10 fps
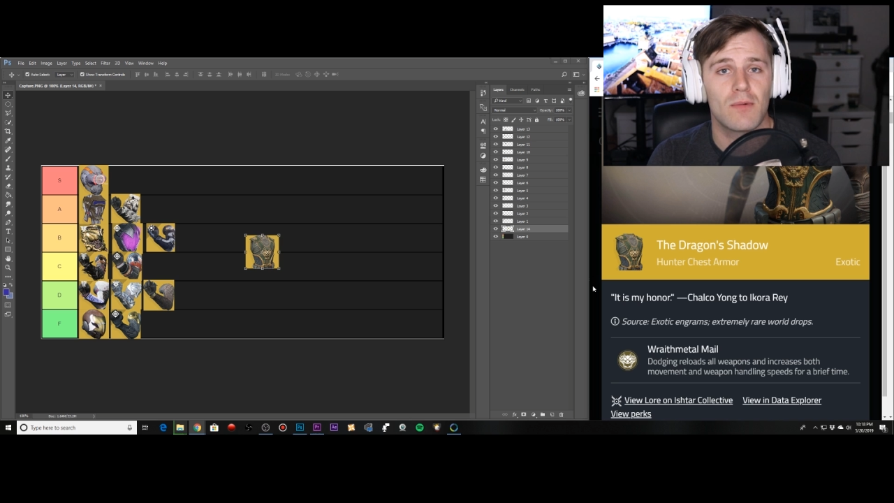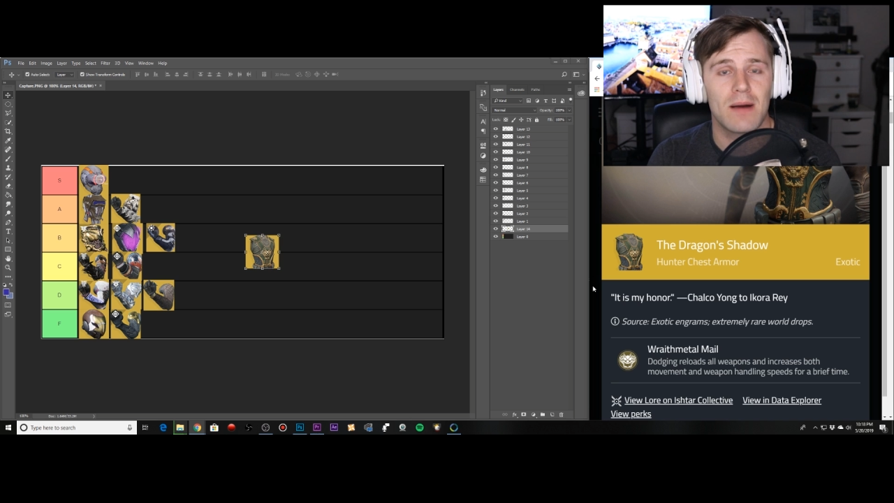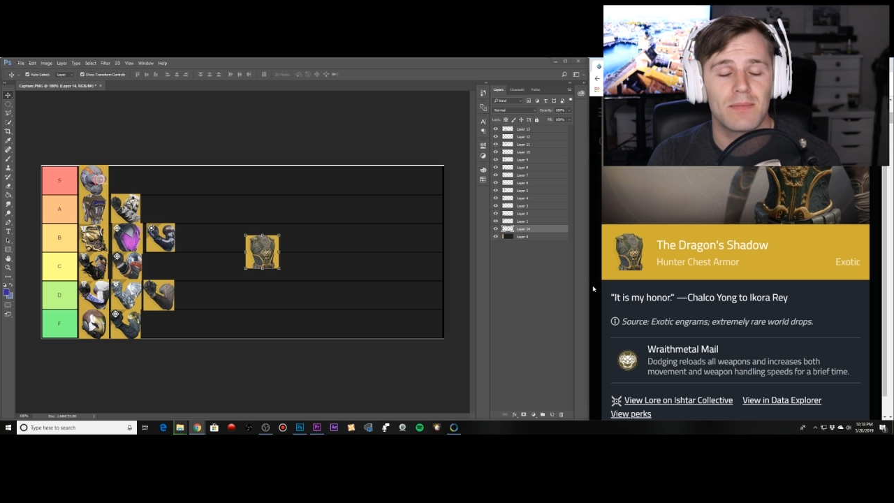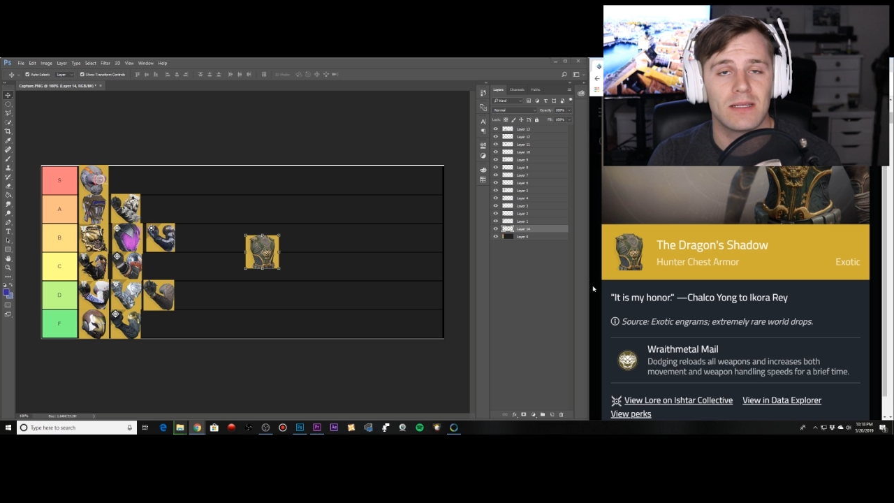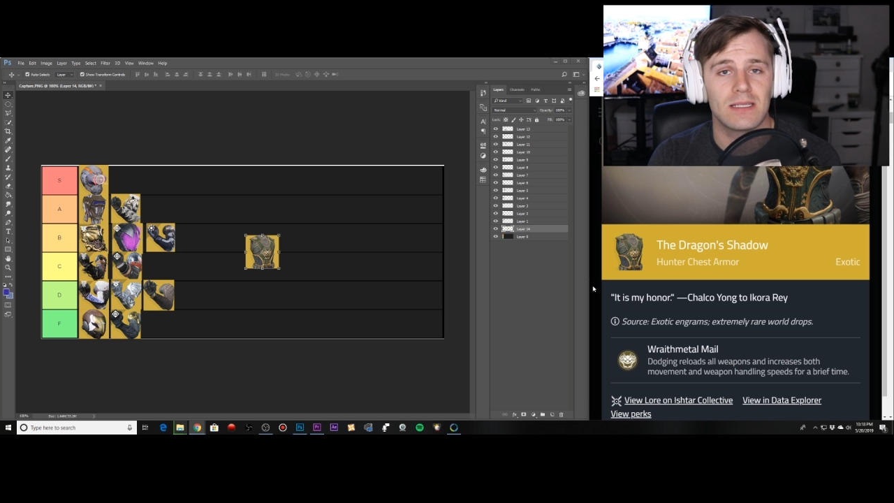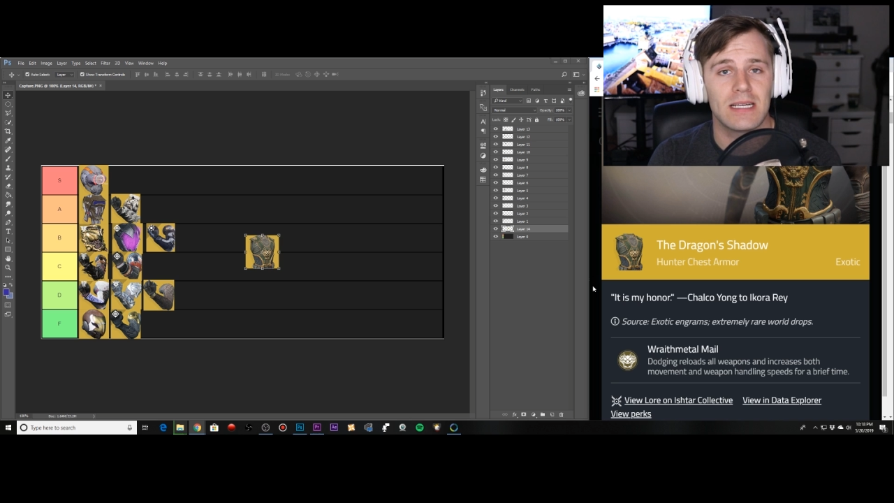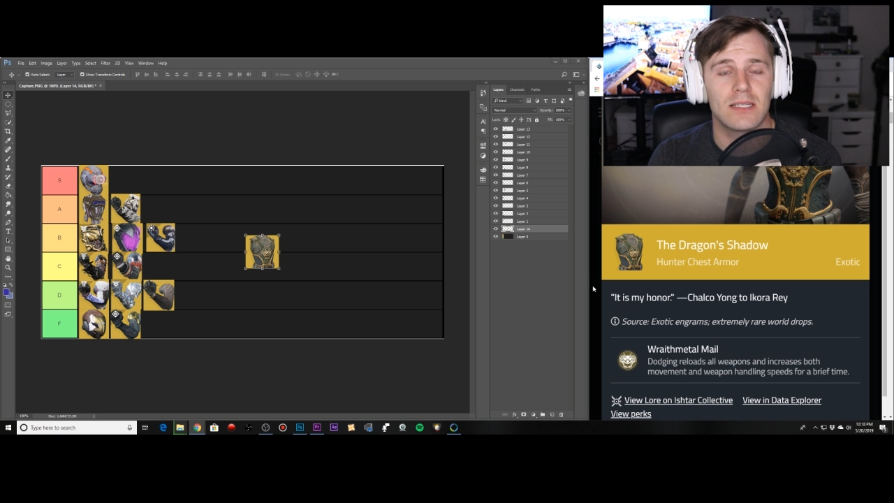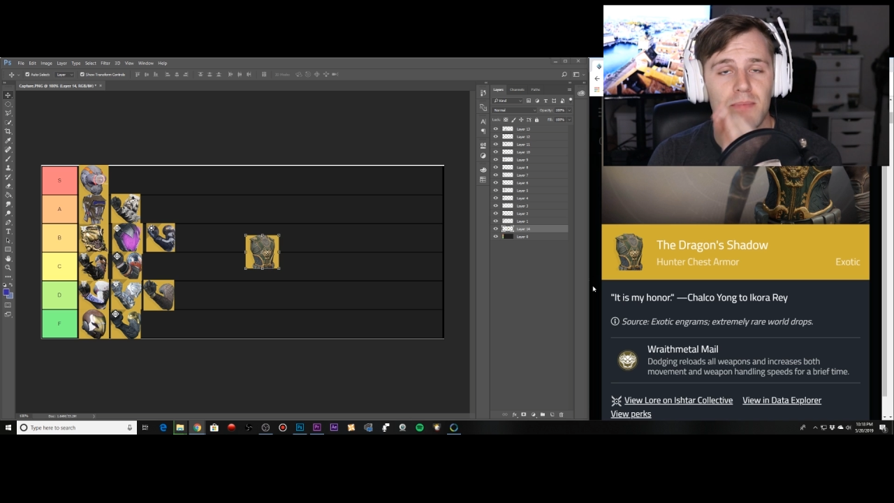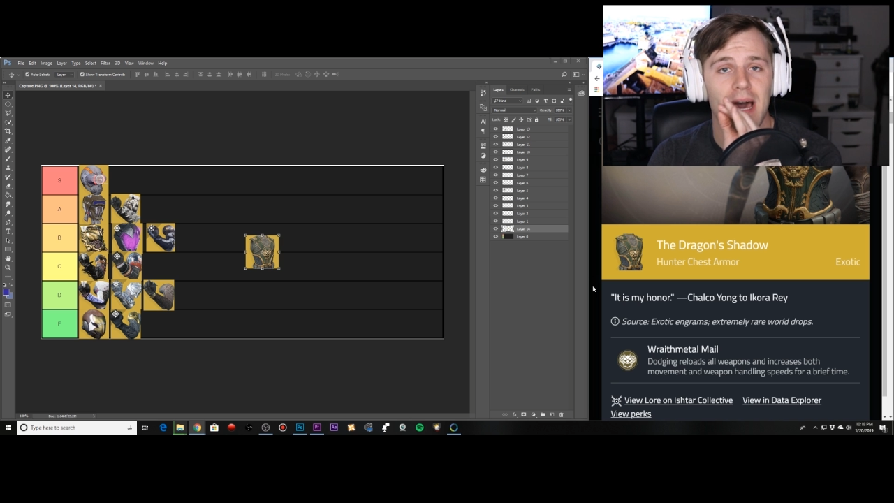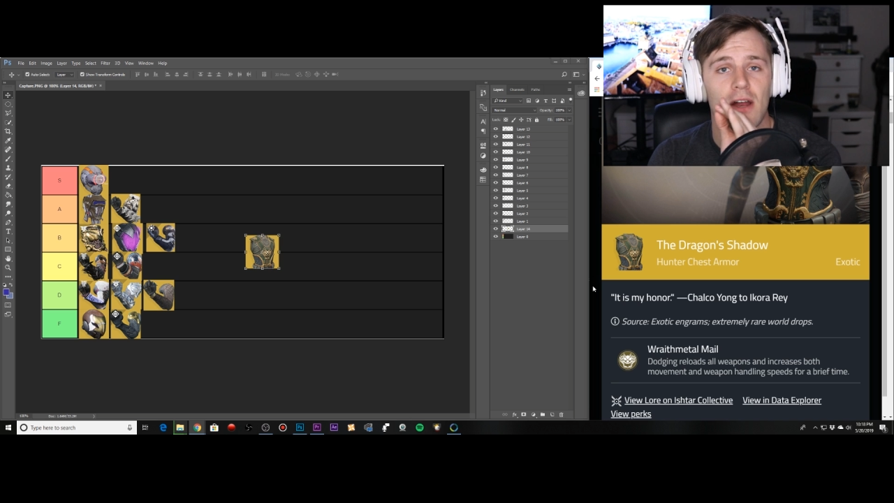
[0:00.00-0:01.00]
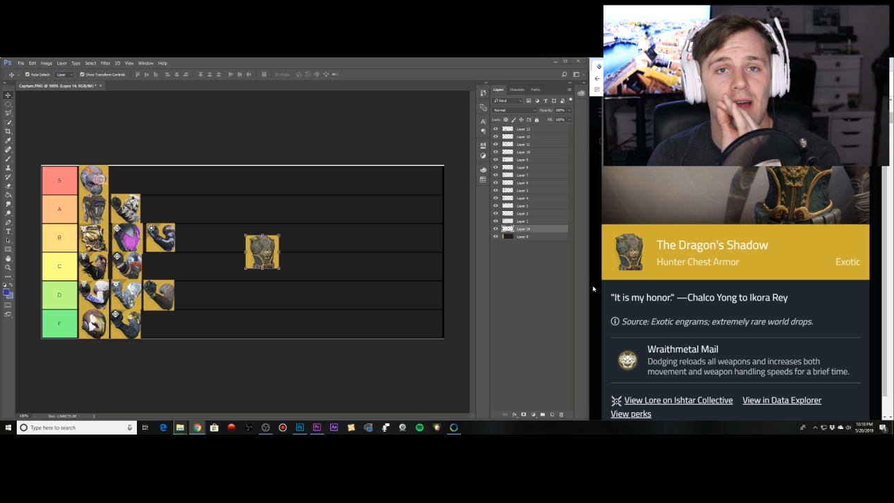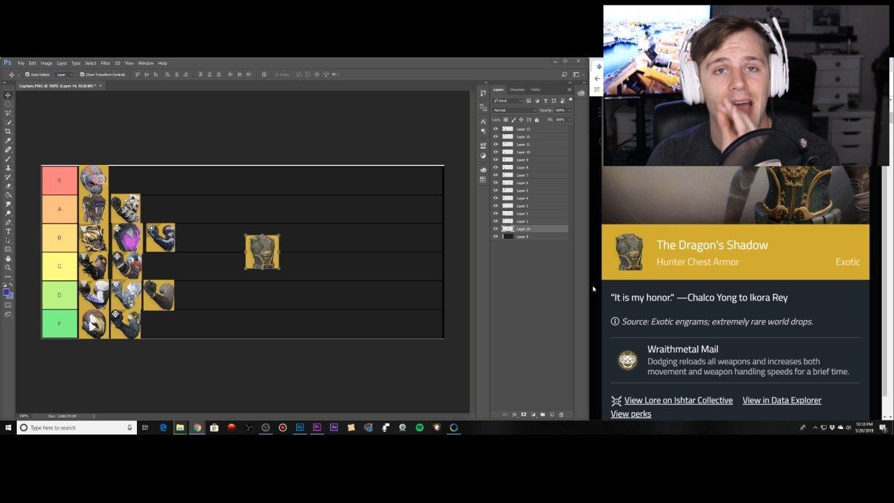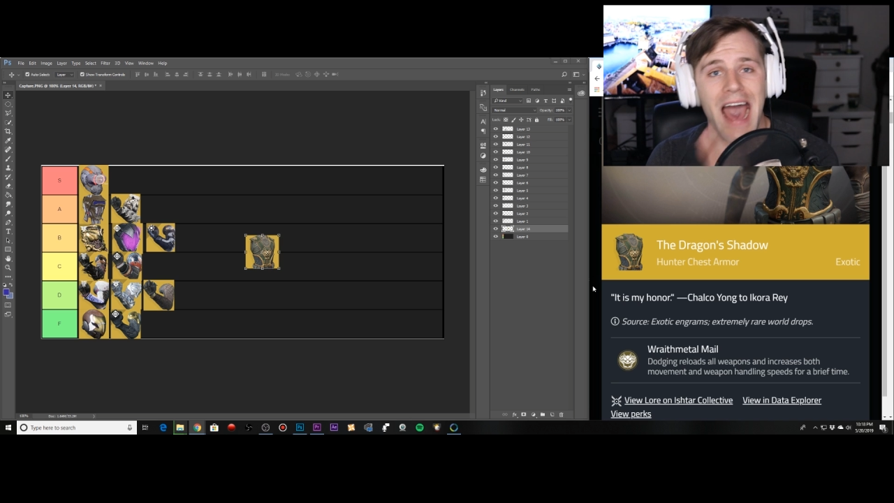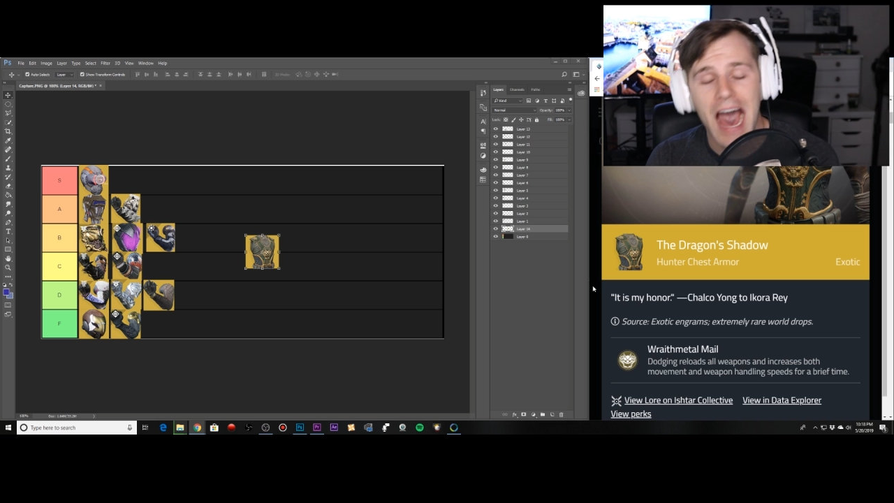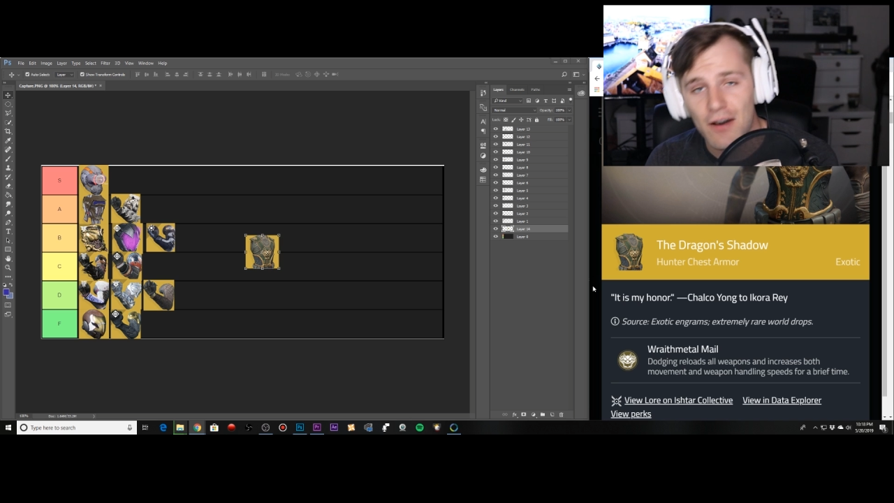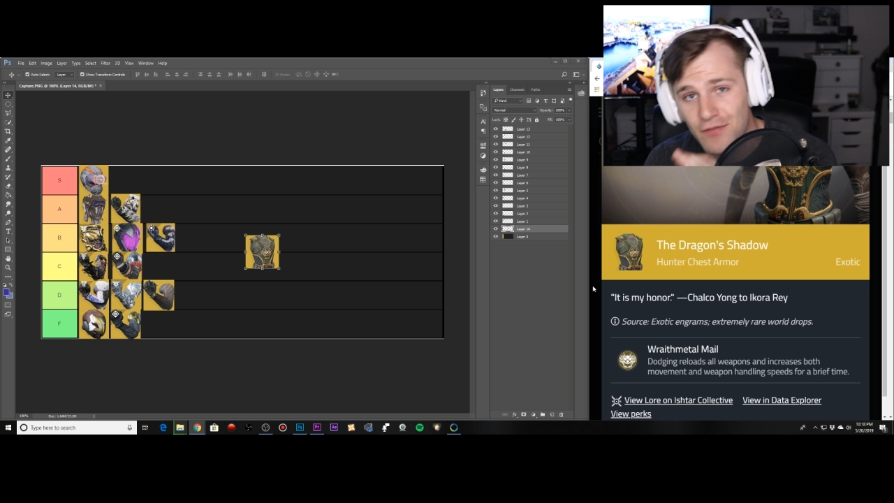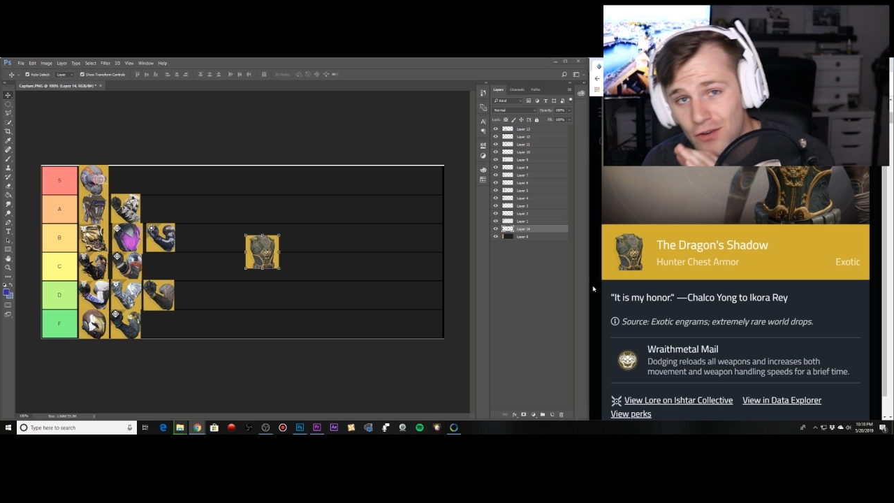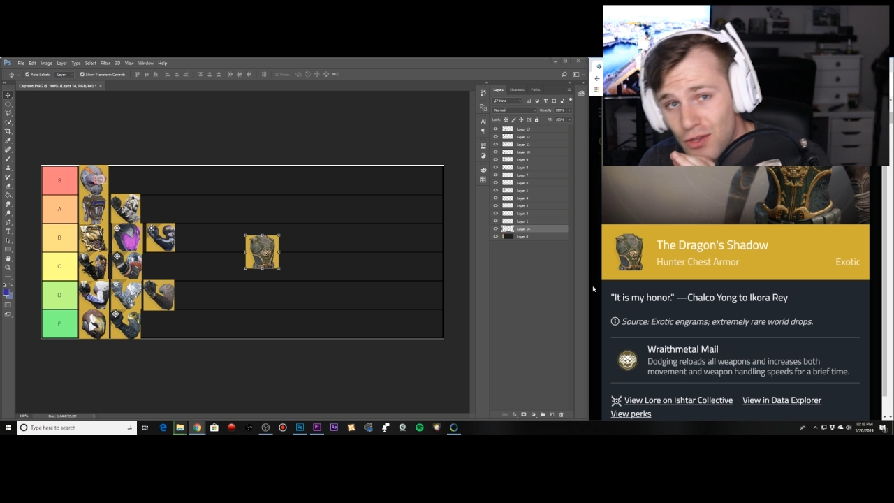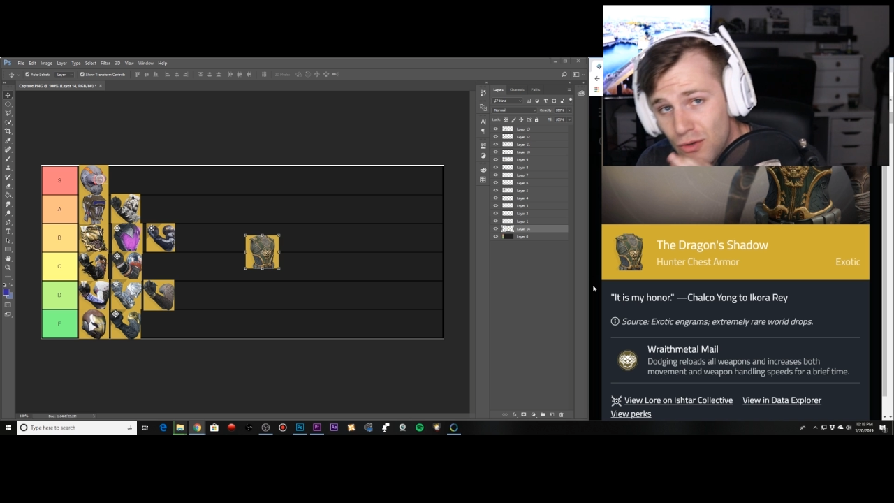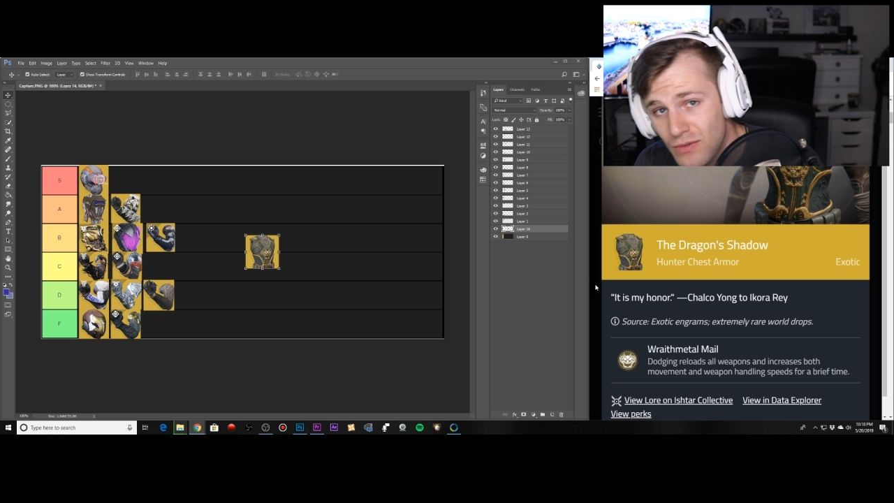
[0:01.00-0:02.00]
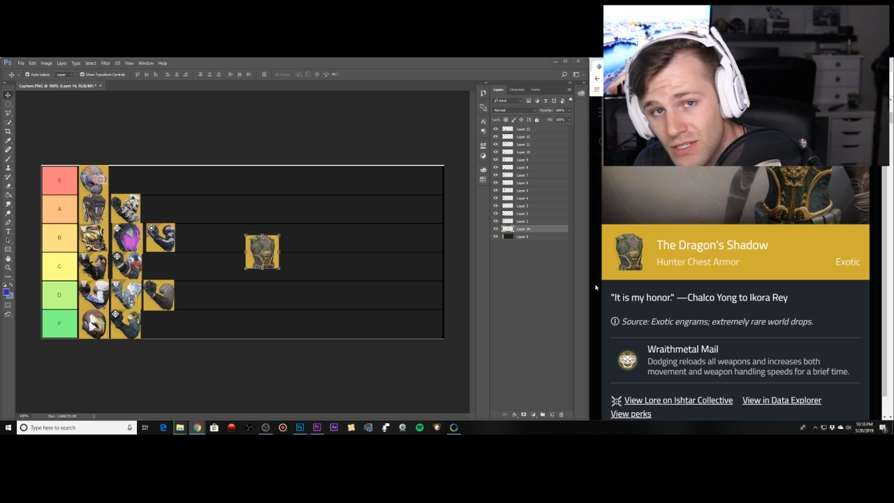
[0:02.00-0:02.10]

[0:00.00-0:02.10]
weapons is better after you